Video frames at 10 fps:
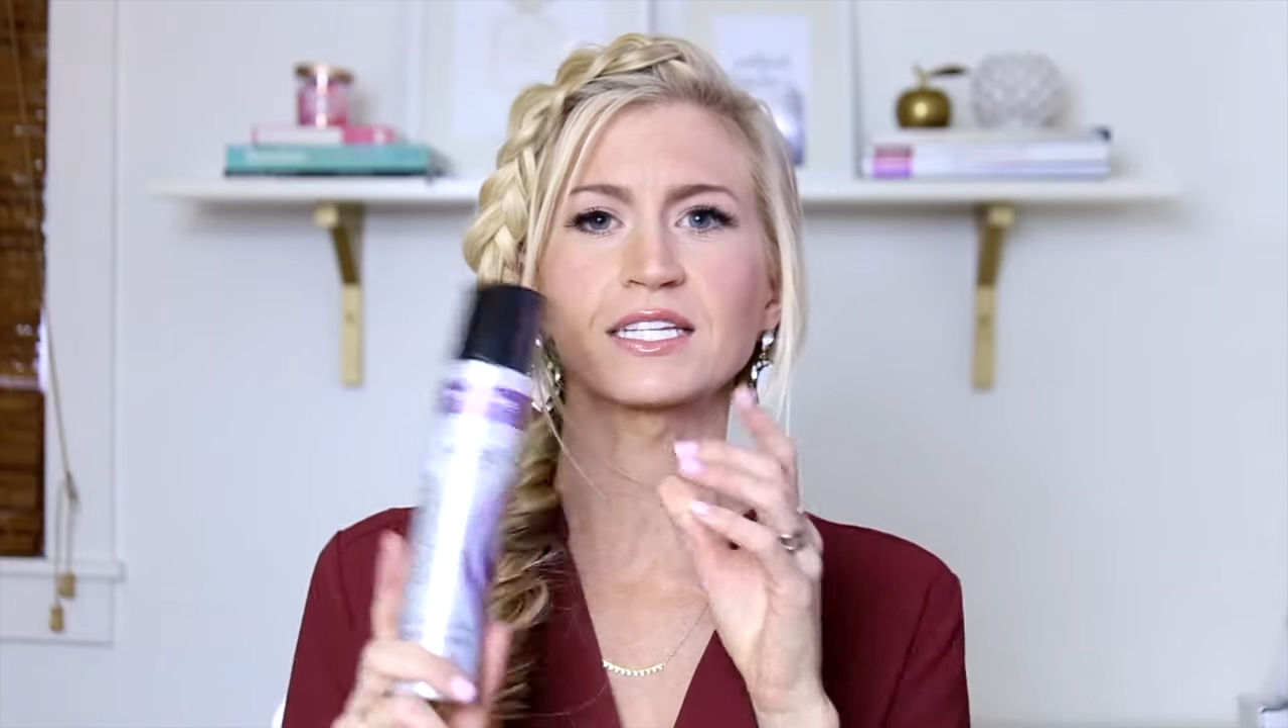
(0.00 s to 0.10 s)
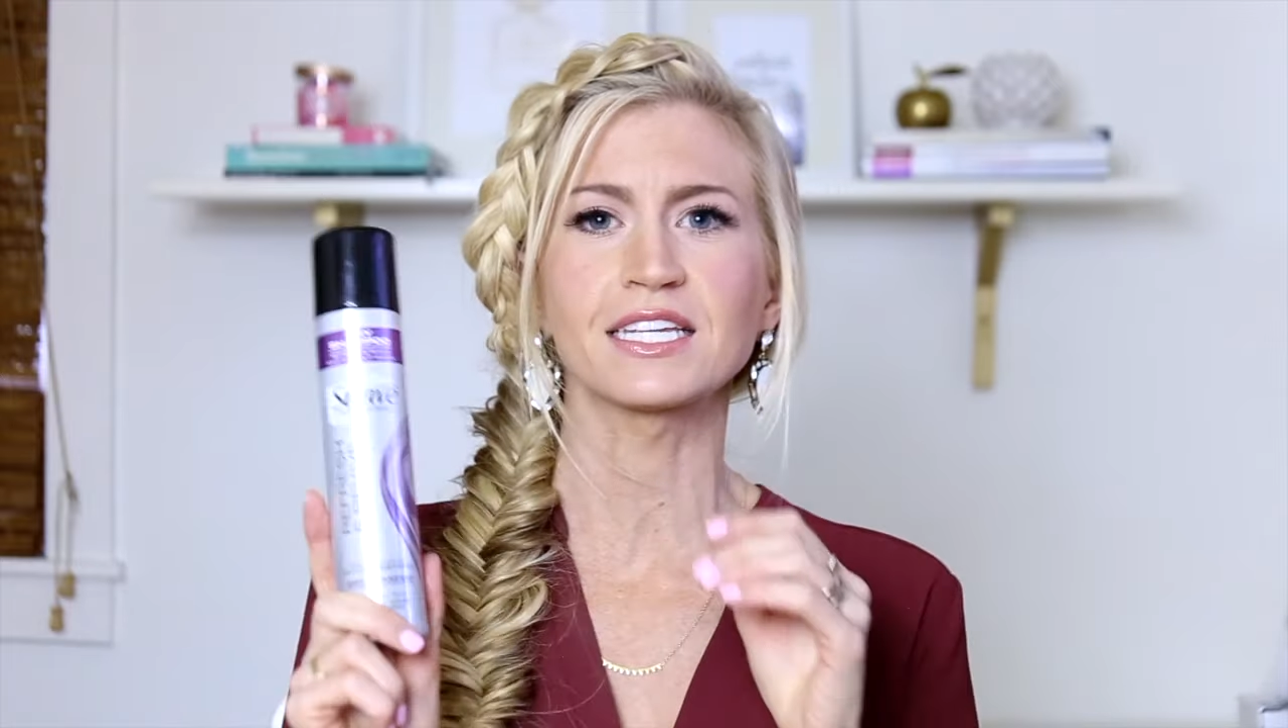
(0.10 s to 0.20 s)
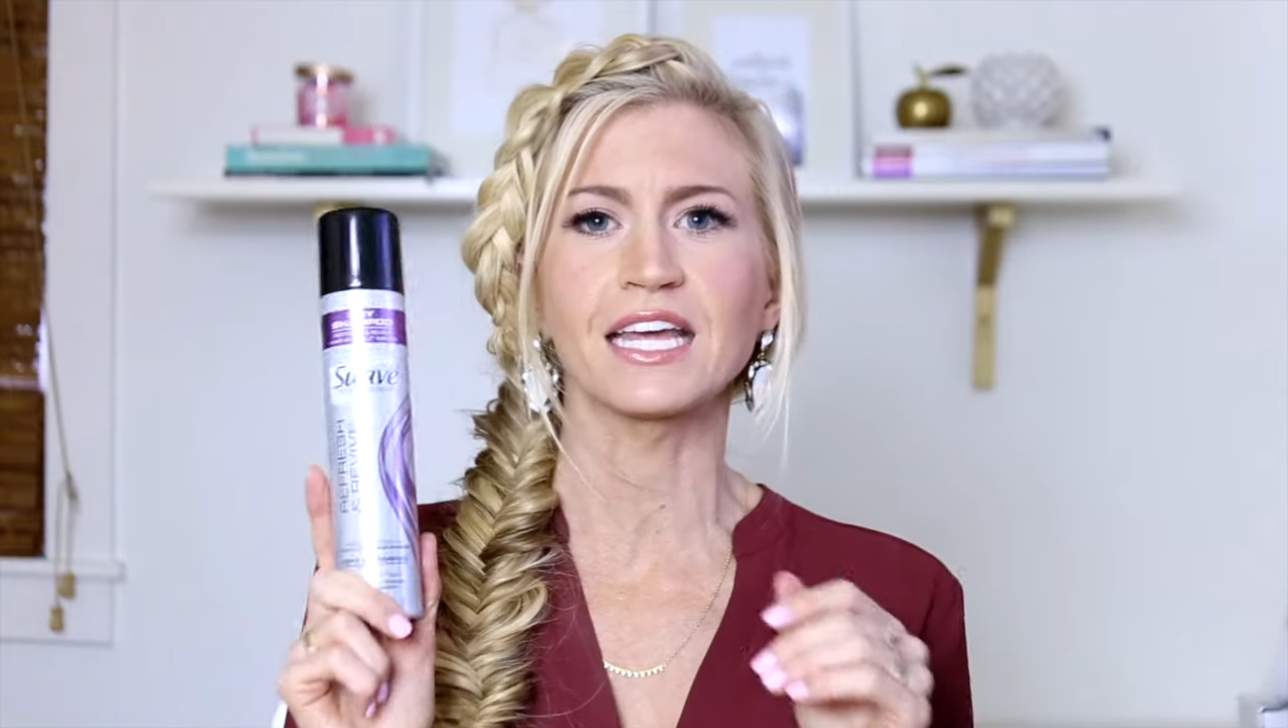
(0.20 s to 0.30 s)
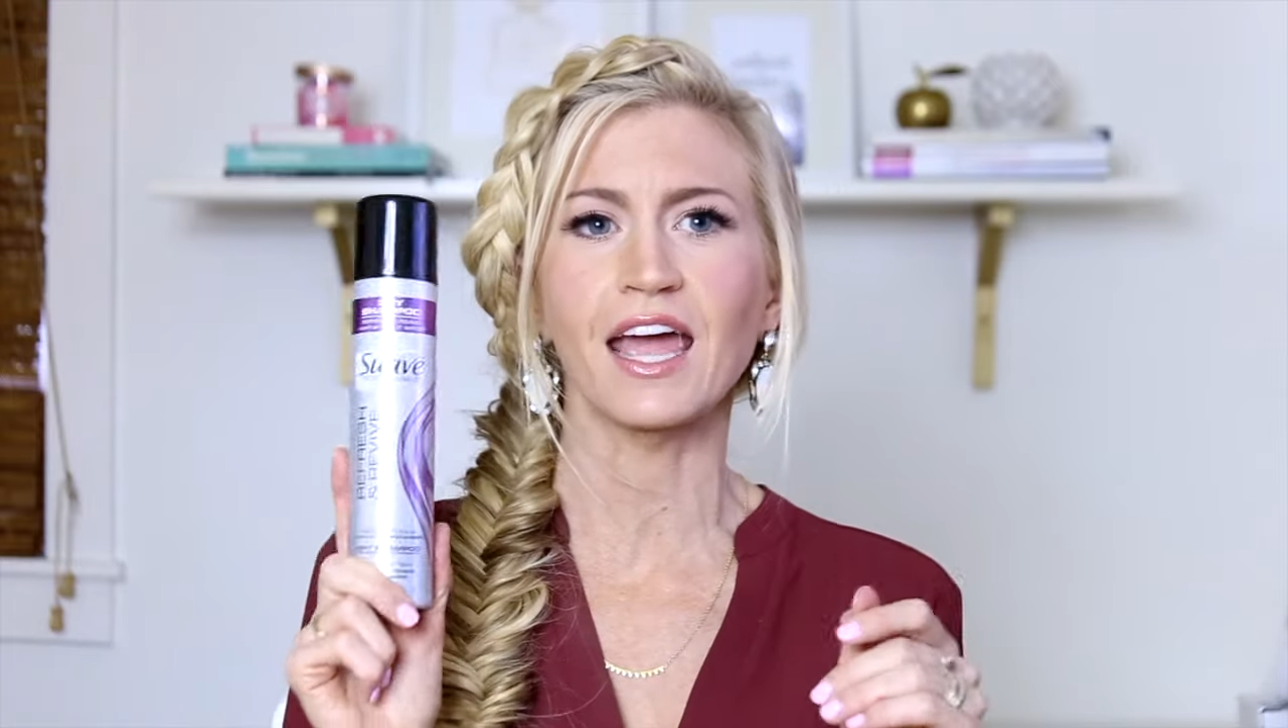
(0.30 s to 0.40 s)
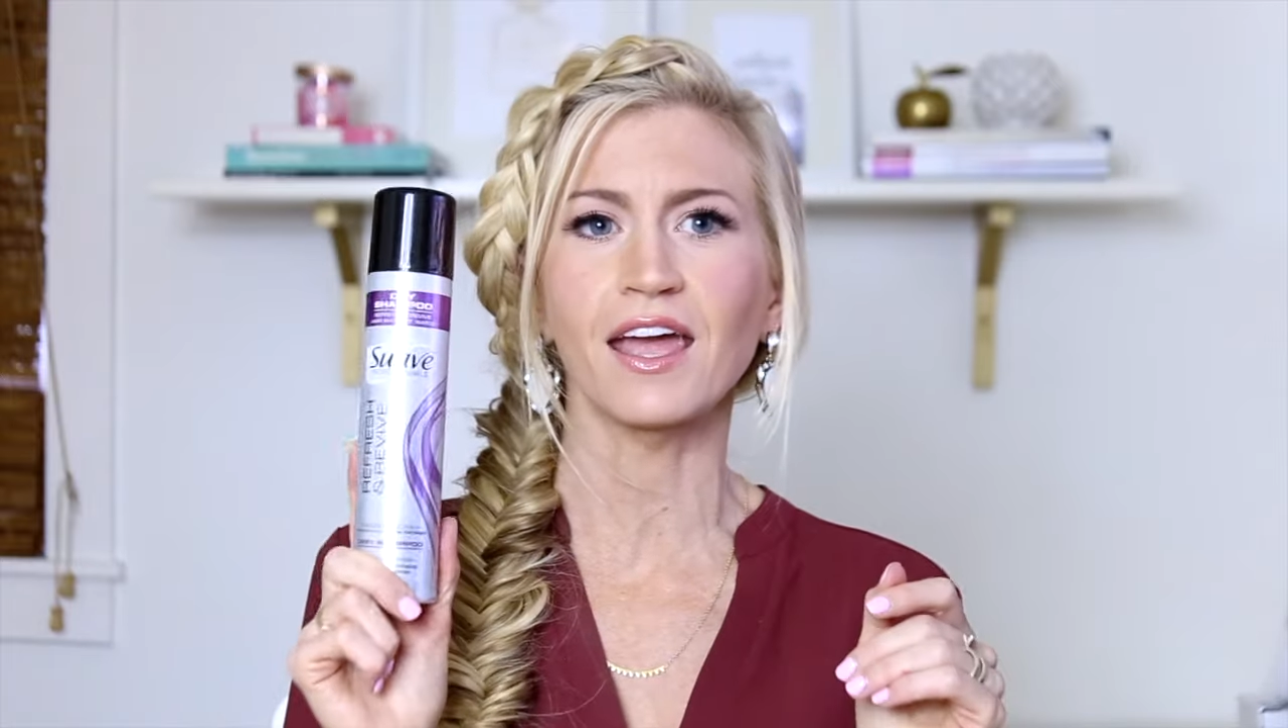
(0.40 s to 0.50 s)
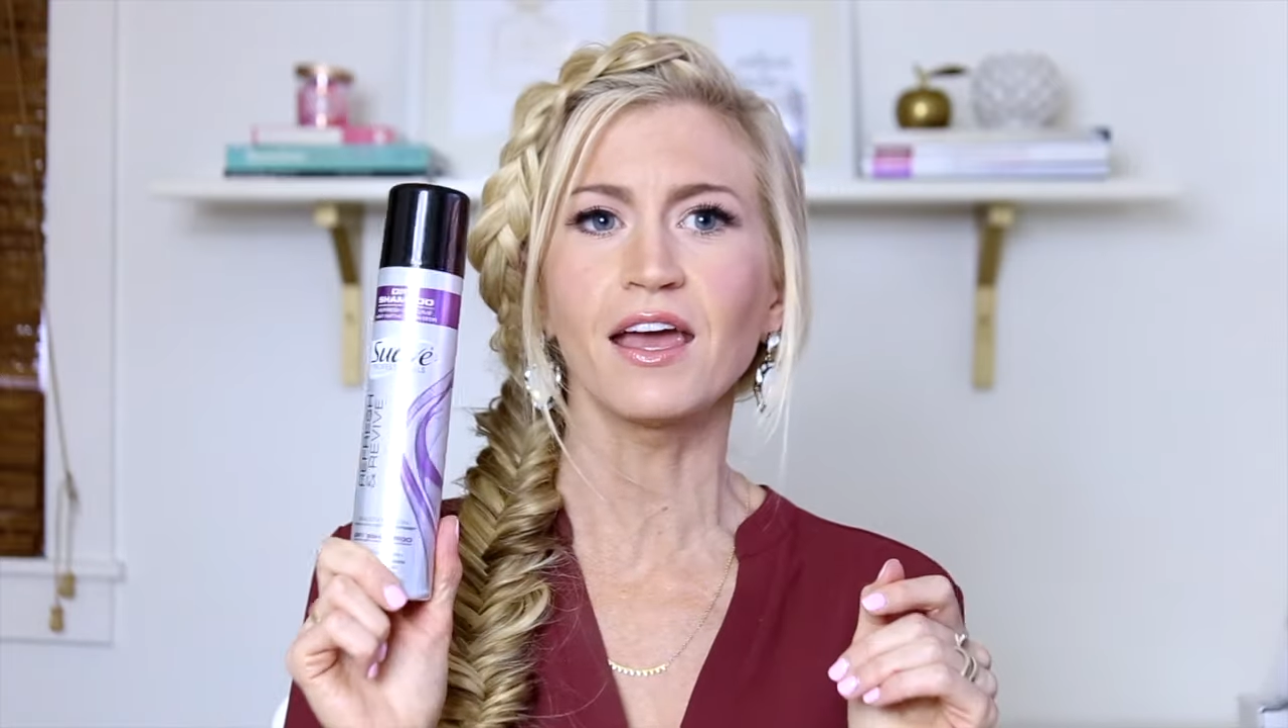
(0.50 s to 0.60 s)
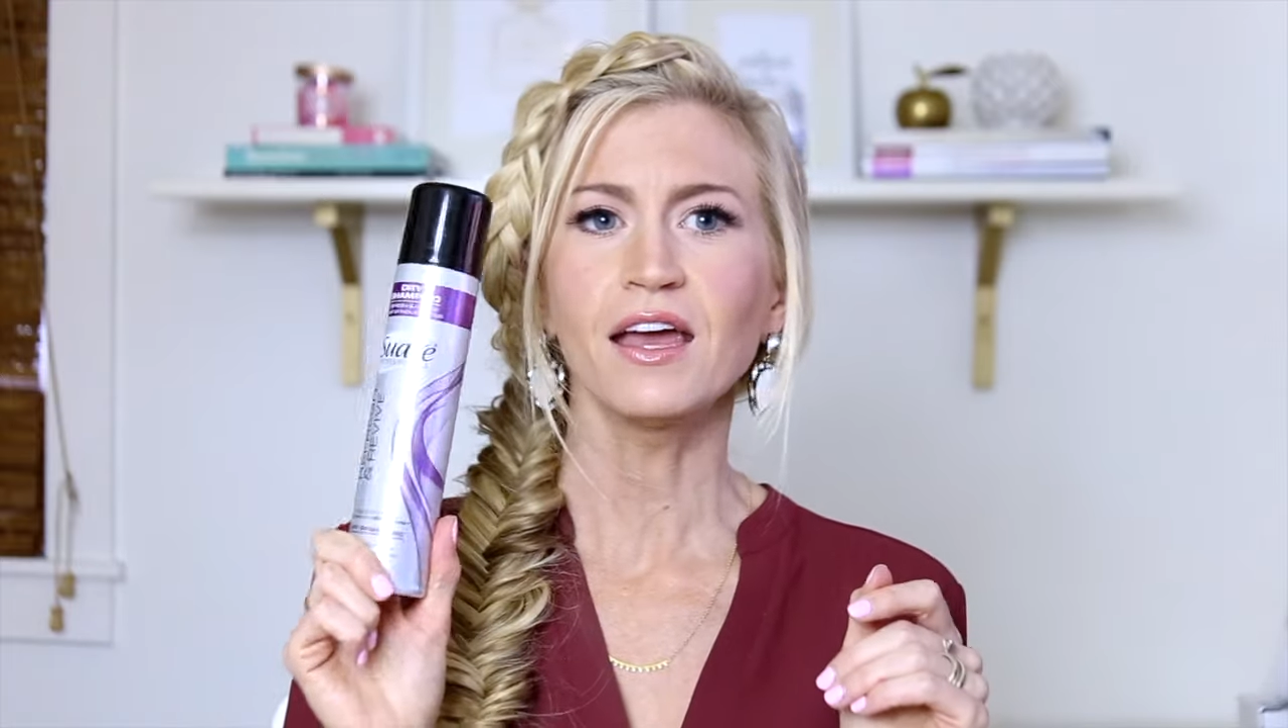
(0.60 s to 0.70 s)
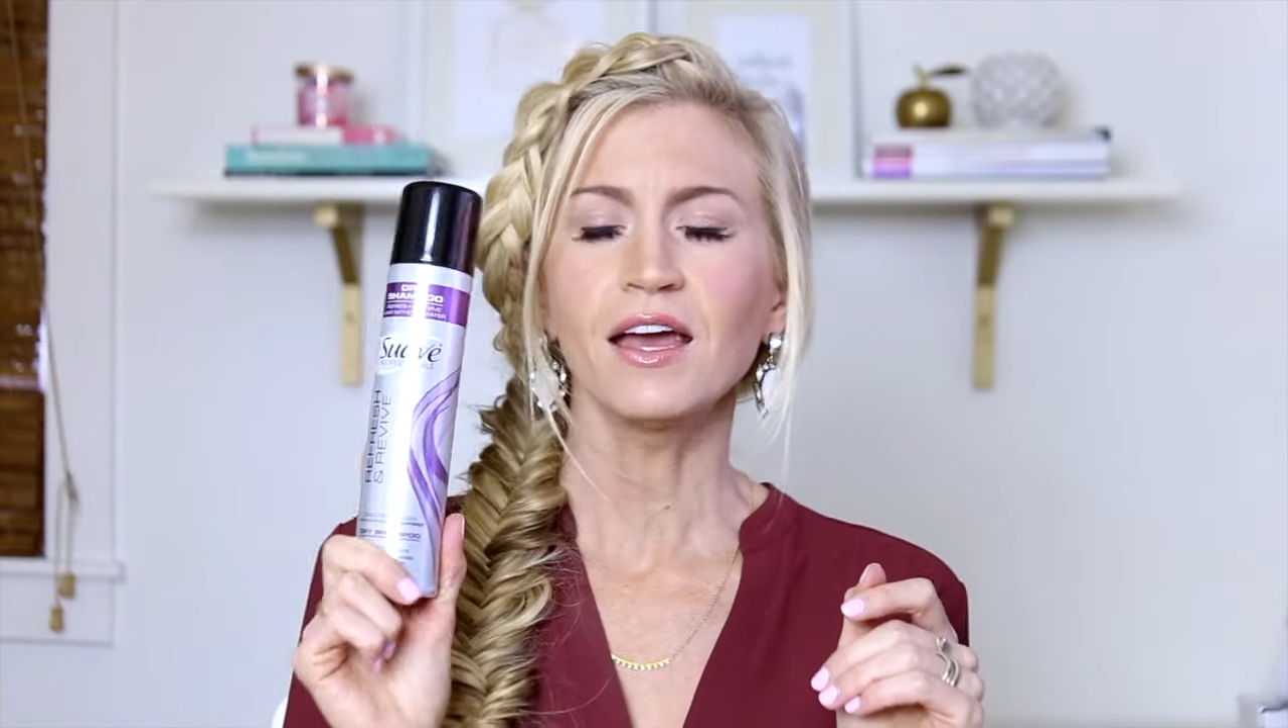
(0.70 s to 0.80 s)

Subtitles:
today.